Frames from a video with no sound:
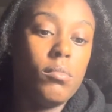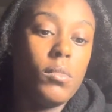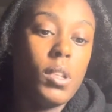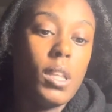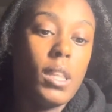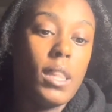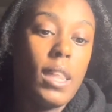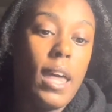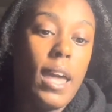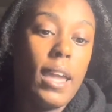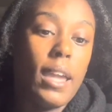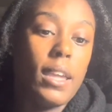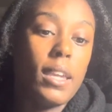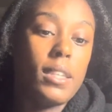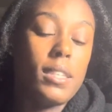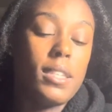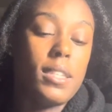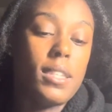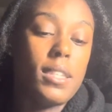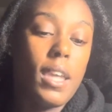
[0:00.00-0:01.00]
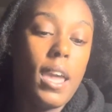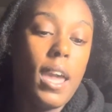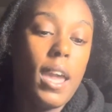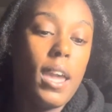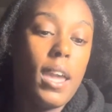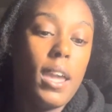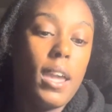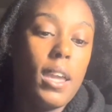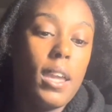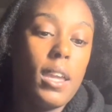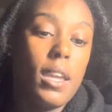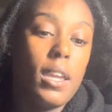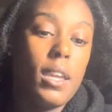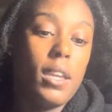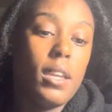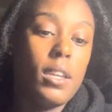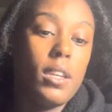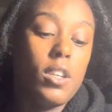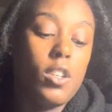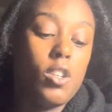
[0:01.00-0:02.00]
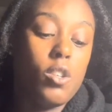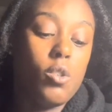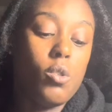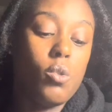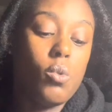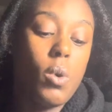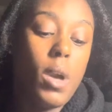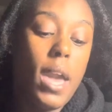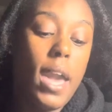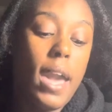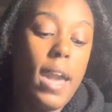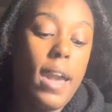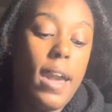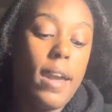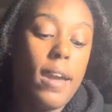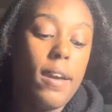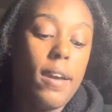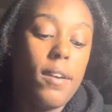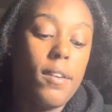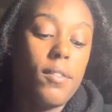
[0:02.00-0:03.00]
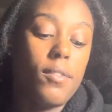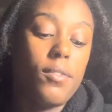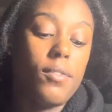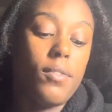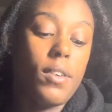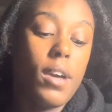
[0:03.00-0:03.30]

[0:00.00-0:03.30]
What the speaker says: Like, say you have